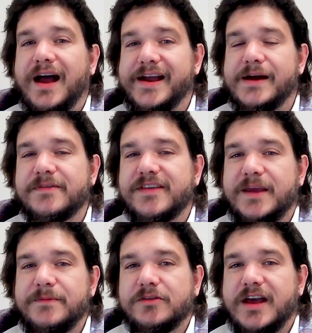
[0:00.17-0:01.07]
Hi, I'm
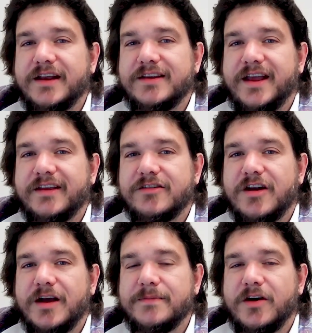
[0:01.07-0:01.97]
Samuel
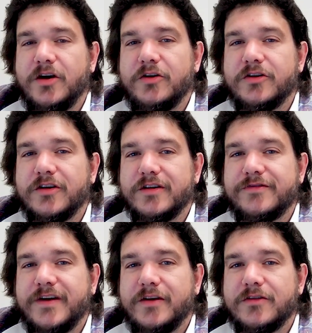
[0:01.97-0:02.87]
Doncaster. I'm the owner
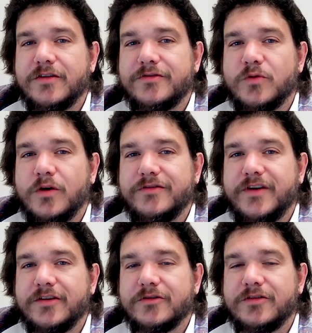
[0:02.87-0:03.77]
and founder of Fraud
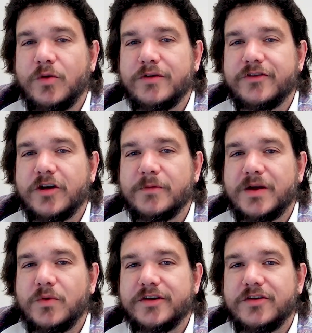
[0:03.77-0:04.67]
Fighters Law Firm,
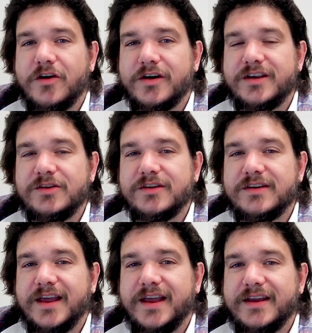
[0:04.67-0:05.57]
and I want to talk to you
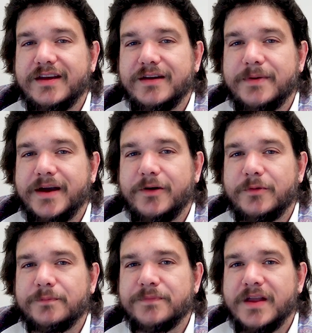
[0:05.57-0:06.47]
today
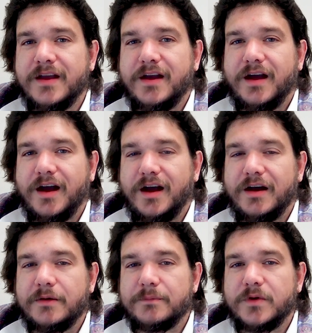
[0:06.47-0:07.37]
about
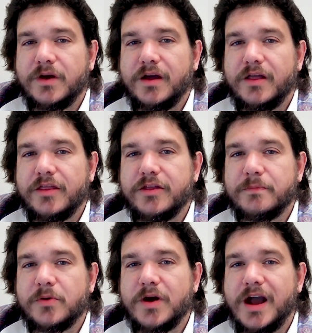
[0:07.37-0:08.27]
the
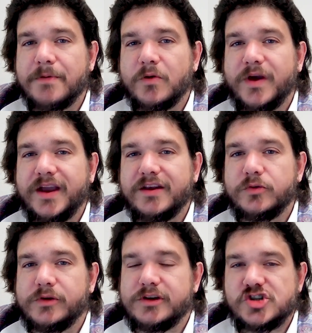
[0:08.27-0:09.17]
proper way
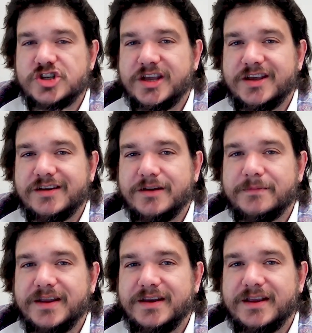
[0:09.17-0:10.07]
to initiate a
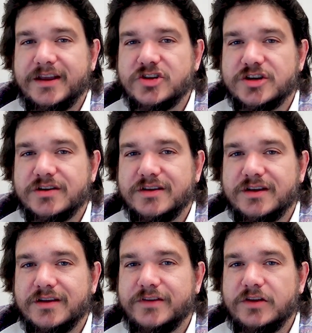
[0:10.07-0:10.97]
mediation
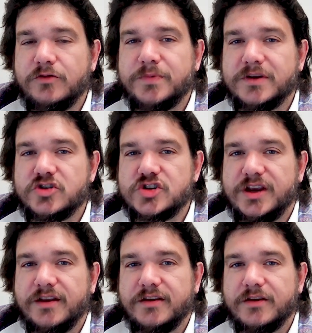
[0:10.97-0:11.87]
if you've been
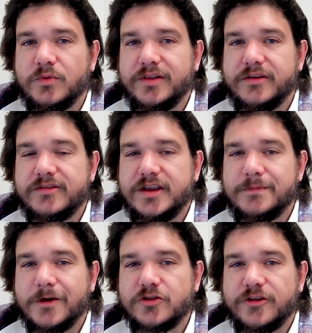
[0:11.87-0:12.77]
cheated in a real
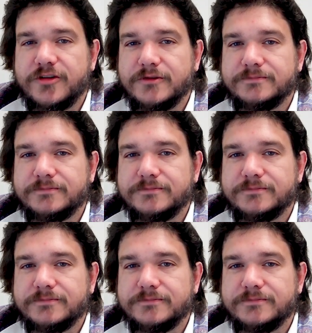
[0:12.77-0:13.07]
estate purchase.